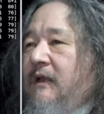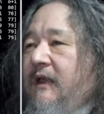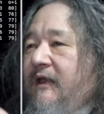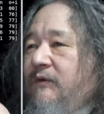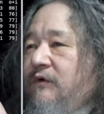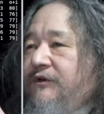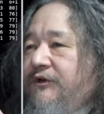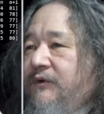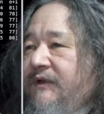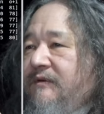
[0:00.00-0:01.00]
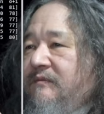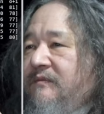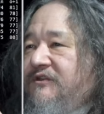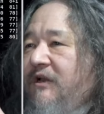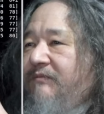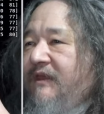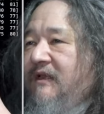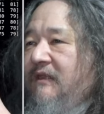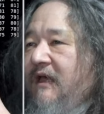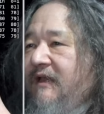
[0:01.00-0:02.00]
and we're doing
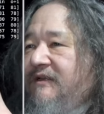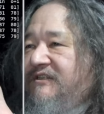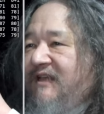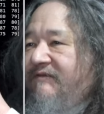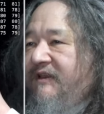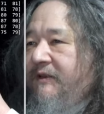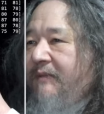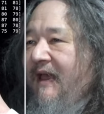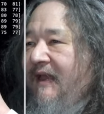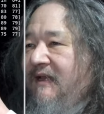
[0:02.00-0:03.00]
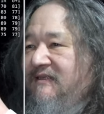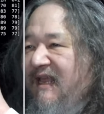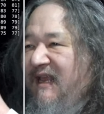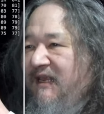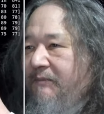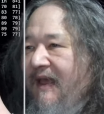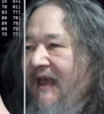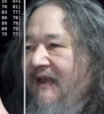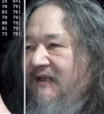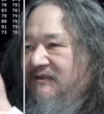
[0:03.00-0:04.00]
something like 70 packets, 80
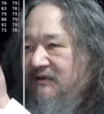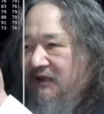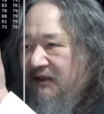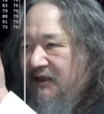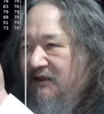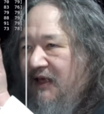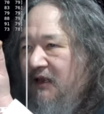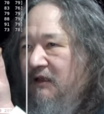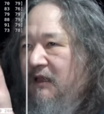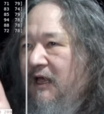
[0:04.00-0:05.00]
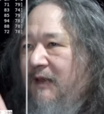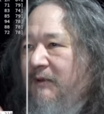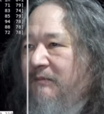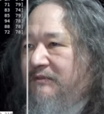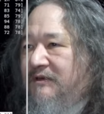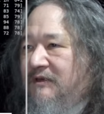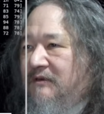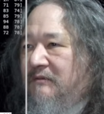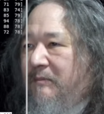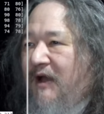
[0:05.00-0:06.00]
packets. Uh, th- that'll climb up
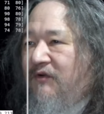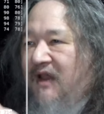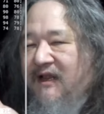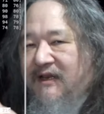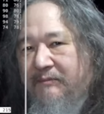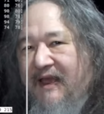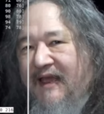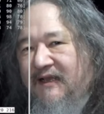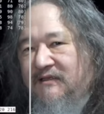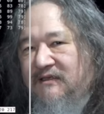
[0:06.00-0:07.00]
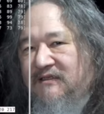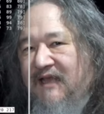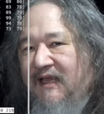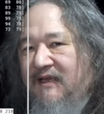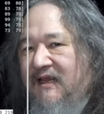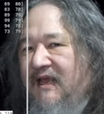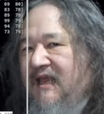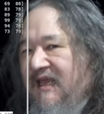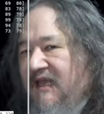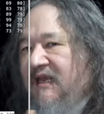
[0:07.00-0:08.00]
to about 90 packets a second
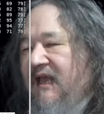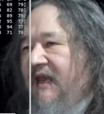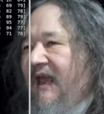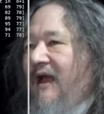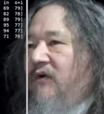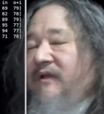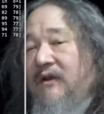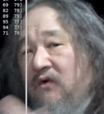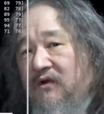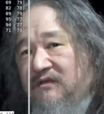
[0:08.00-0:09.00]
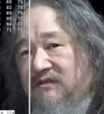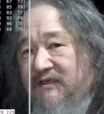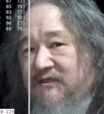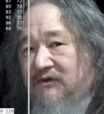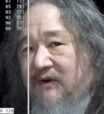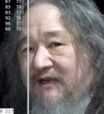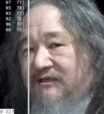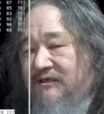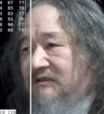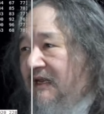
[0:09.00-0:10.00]
in and out in all six directions.